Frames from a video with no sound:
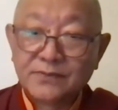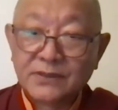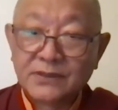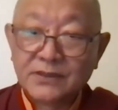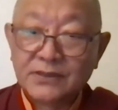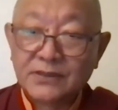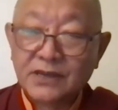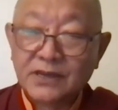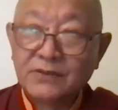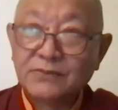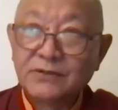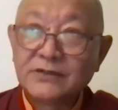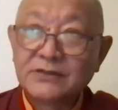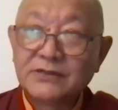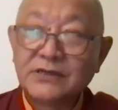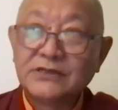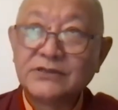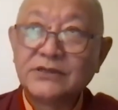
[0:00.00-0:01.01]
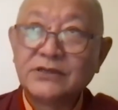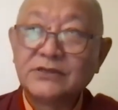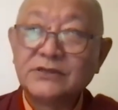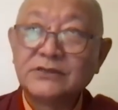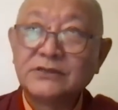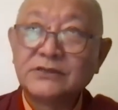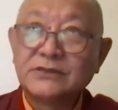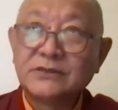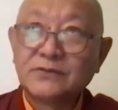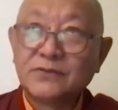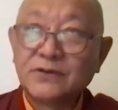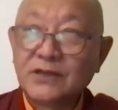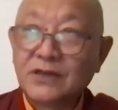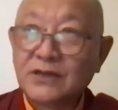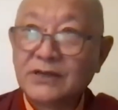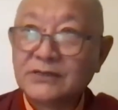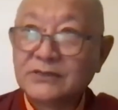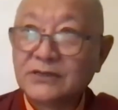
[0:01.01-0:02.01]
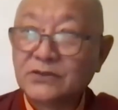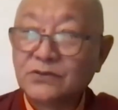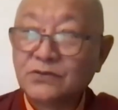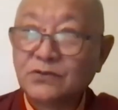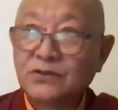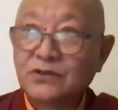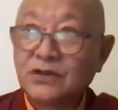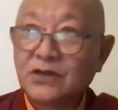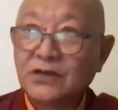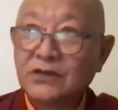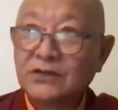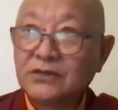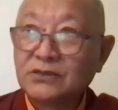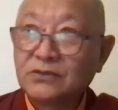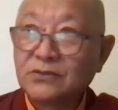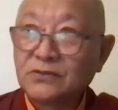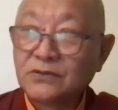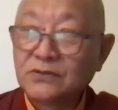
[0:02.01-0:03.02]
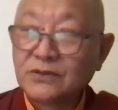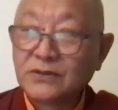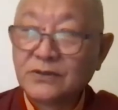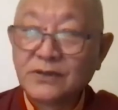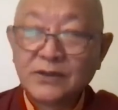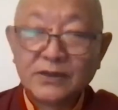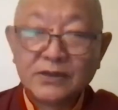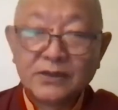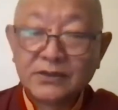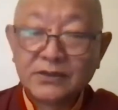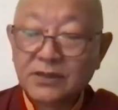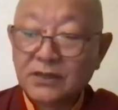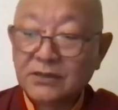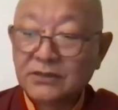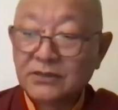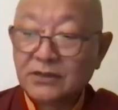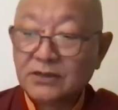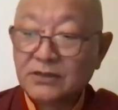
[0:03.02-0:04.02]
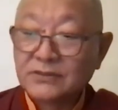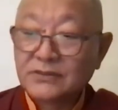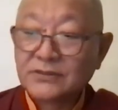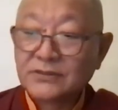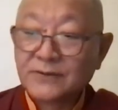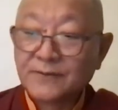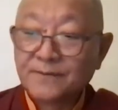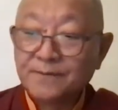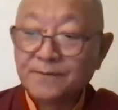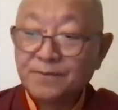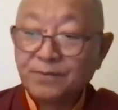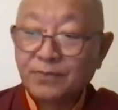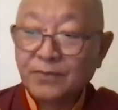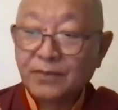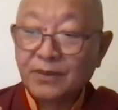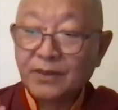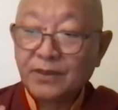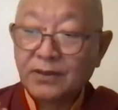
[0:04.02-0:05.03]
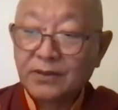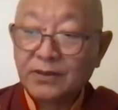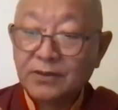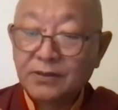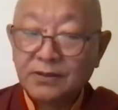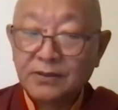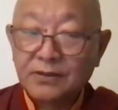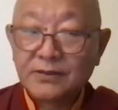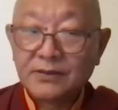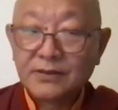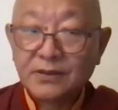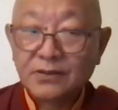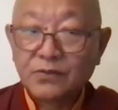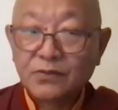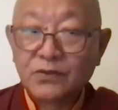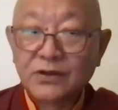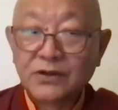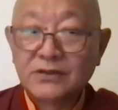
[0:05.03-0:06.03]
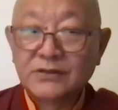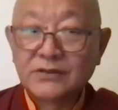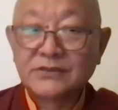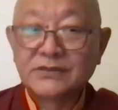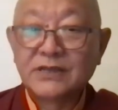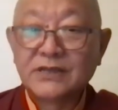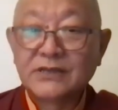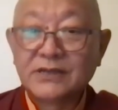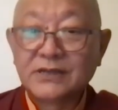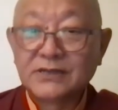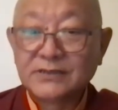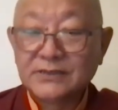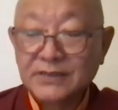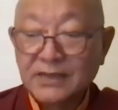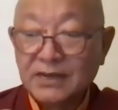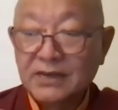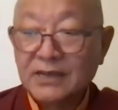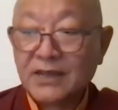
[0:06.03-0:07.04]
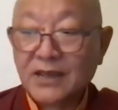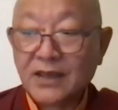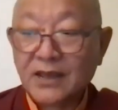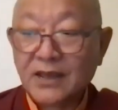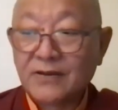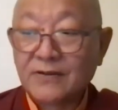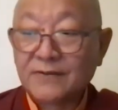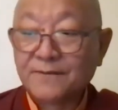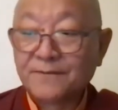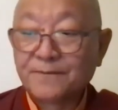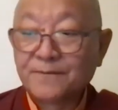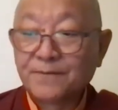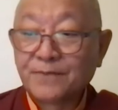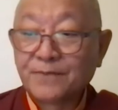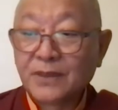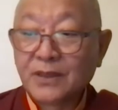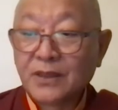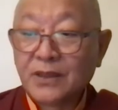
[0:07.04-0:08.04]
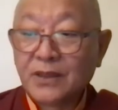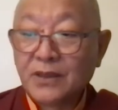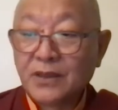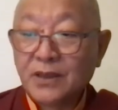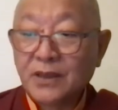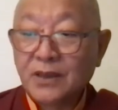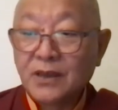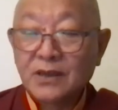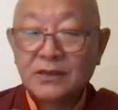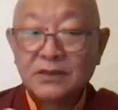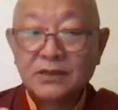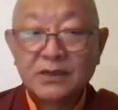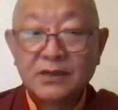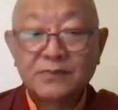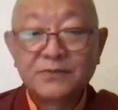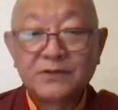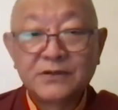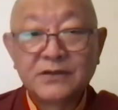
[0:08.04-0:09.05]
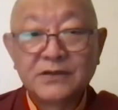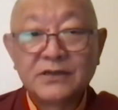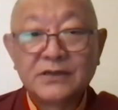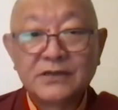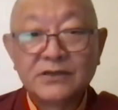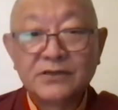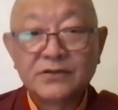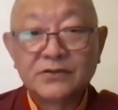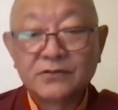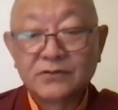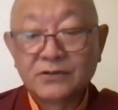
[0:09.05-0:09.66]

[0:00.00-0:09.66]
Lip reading: the Dharma teachings, whether it's the sutras or tantras, the words that are said there are completely,